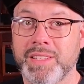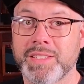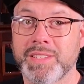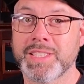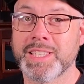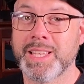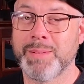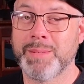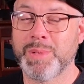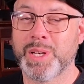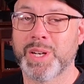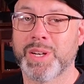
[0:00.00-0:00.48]

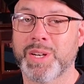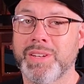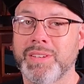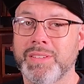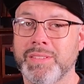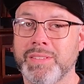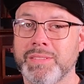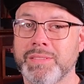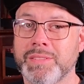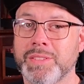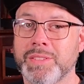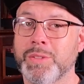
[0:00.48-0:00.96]
similar
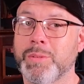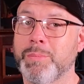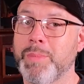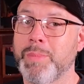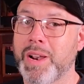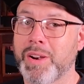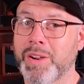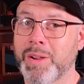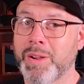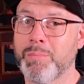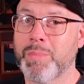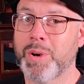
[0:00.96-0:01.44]
to
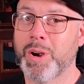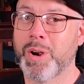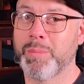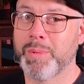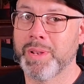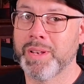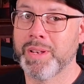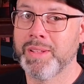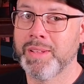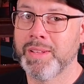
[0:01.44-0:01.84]
American bourbon,